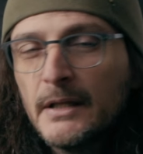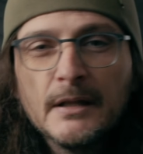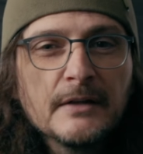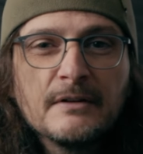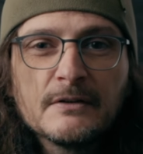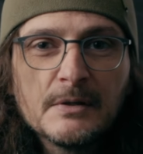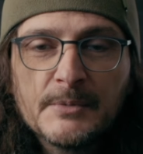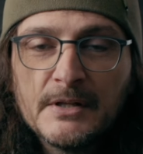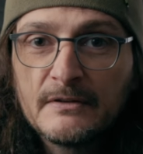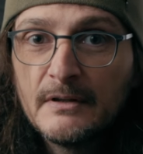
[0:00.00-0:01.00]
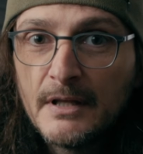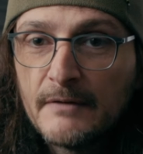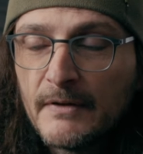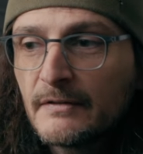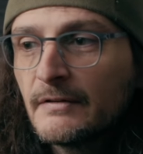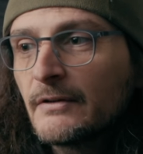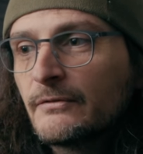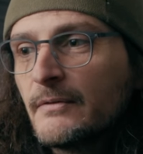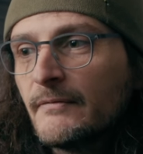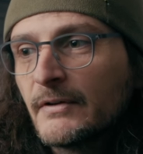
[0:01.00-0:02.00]
and that's not something that's in the
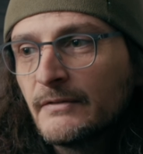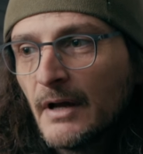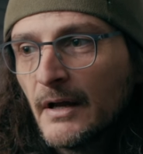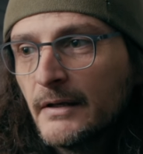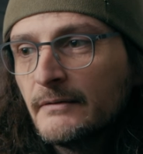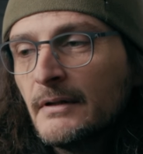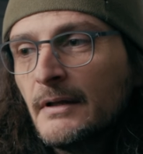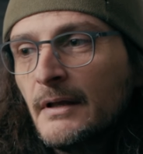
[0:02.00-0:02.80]
FX6 or the FX9.